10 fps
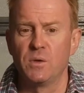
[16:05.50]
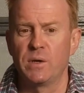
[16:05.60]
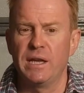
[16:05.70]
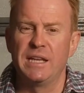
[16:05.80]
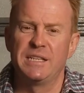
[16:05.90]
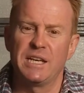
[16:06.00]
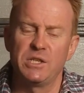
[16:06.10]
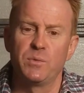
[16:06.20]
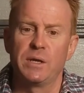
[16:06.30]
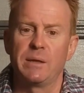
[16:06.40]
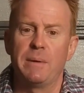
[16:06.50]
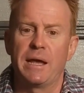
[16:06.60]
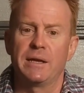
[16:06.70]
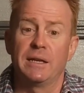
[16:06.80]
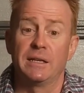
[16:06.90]
look, it doesn't really
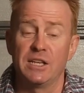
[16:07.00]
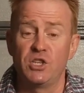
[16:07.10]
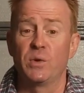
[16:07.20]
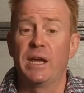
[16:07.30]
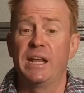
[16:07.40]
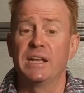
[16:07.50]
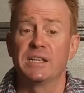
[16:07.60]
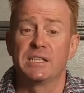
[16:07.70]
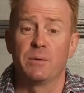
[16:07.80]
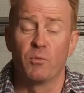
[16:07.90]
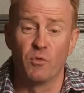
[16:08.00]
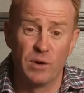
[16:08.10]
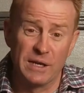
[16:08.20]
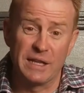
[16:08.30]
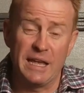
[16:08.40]
matter unless you're getting into some
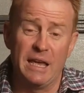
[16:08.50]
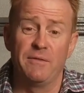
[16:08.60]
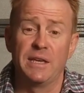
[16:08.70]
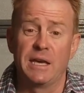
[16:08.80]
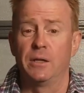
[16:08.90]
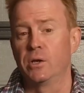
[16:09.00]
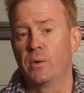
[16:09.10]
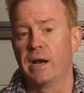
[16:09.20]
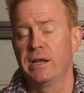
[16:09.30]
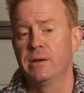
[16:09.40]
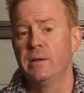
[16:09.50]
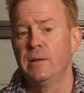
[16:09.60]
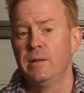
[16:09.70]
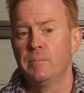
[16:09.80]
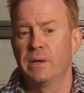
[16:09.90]
really heavy color grading.
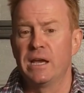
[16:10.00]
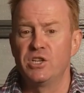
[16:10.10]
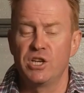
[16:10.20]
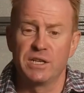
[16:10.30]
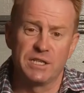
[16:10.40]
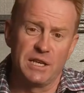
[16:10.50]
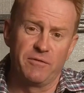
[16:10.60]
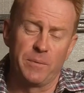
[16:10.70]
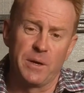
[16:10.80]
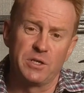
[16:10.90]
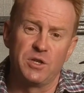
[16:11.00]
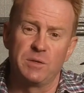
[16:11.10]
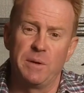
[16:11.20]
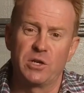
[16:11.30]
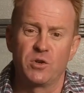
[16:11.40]
But as you can see from those two
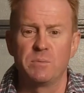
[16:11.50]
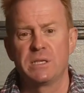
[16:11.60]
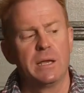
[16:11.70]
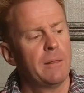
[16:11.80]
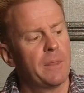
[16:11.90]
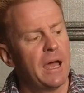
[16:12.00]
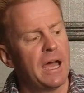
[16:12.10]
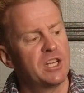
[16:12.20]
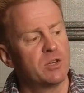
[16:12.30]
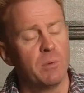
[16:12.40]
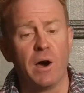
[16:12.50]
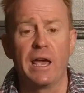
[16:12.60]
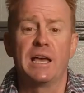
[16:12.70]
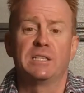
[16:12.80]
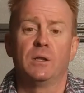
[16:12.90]
spectrums, the
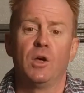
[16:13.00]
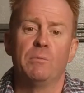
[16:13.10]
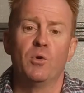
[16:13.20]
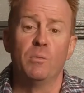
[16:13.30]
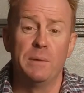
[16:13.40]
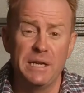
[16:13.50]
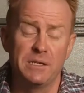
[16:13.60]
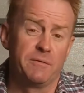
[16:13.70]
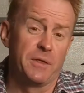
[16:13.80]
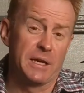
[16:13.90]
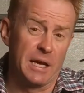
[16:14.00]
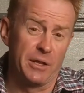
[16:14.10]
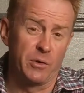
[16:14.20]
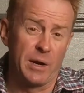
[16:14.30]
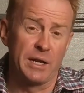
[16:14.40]
HMI has a lot more meat for the
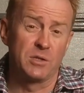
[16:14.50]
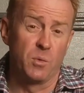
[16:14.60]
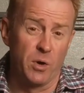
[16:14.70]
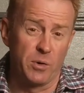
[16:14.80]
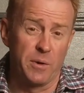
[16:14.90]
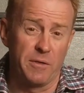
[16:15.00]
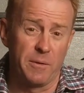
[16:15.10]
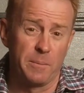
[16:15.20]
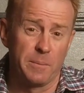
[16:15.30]
color grader to work with.